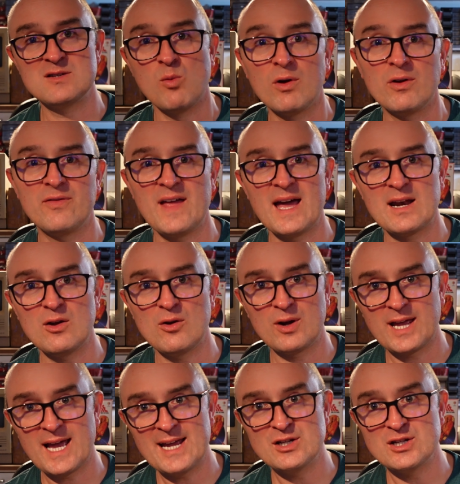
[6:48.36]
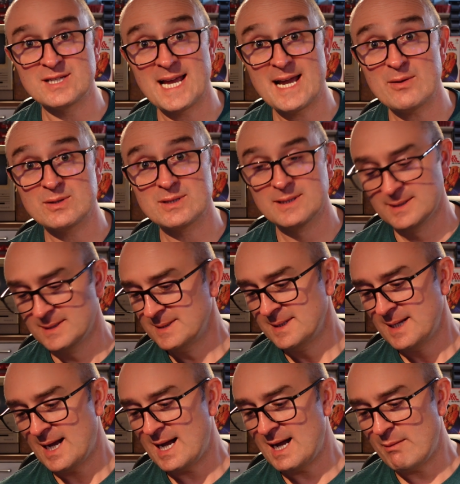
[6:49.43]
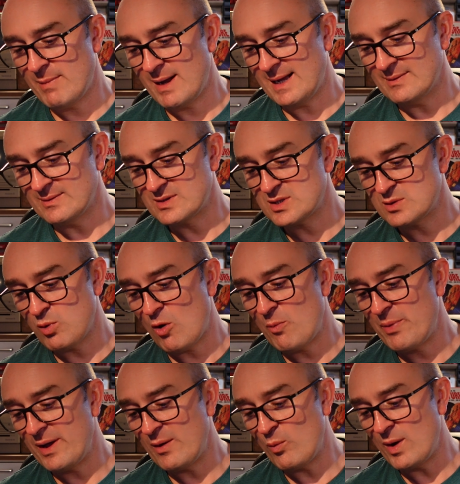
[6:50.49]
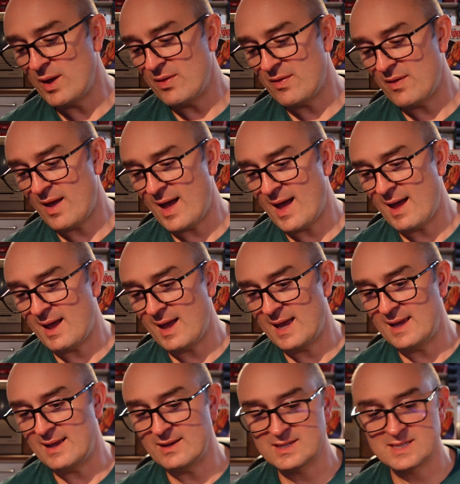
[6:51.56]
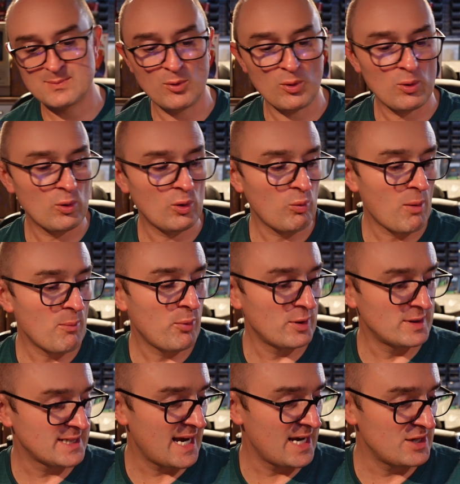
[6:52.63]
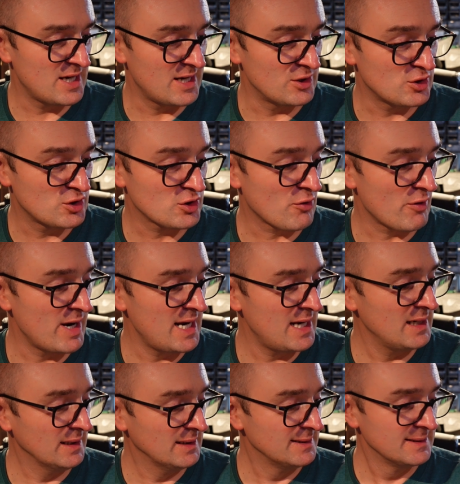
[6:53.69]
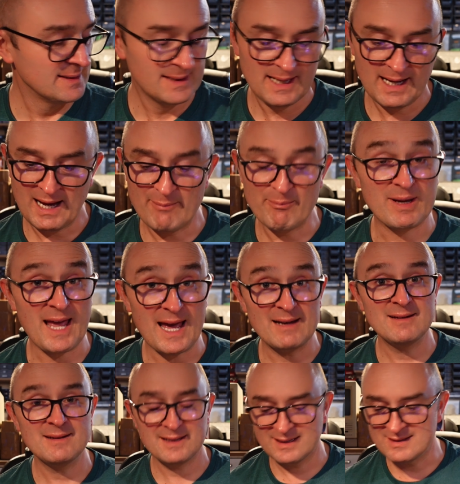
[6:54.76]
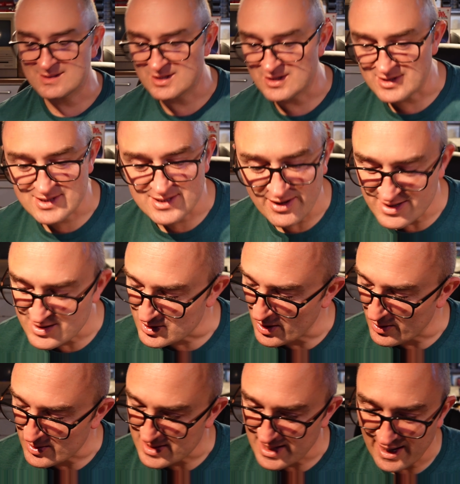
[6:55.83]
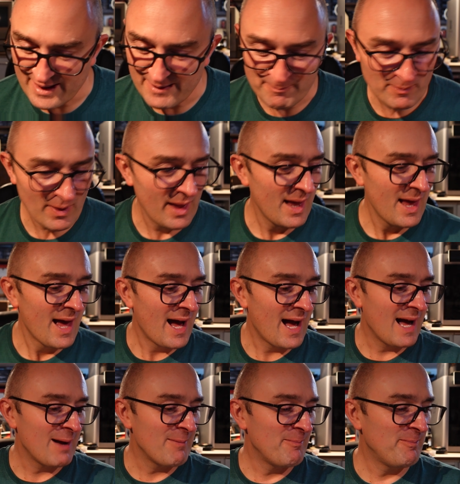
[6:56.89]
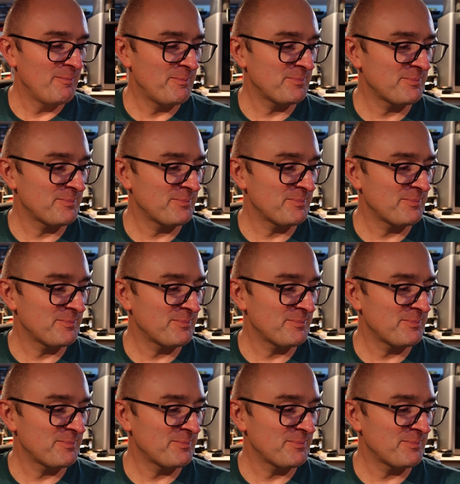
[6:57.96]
one of the analog gauges out and swap it with a small 1.8-inch screen. Again, insert size jokes here. I've